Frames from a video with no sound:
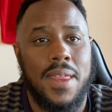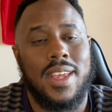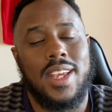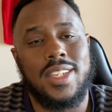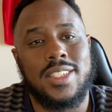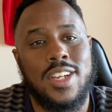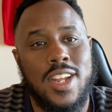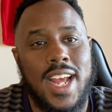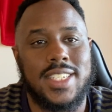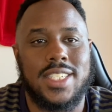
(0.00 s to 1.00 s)
He's good
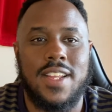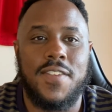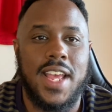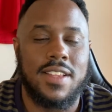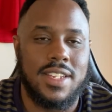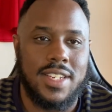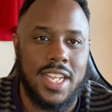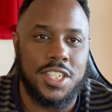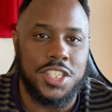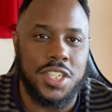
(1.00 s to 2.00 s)
at sniffing out the
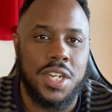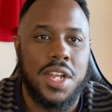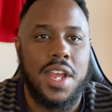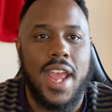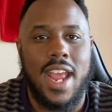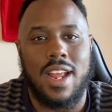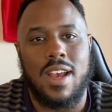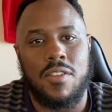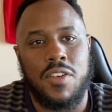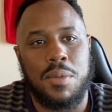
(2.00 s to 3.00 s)
danger and
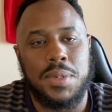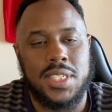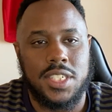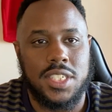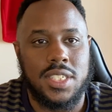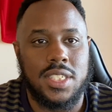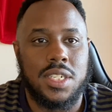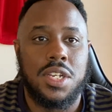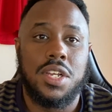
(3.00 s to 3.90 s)
covering positions.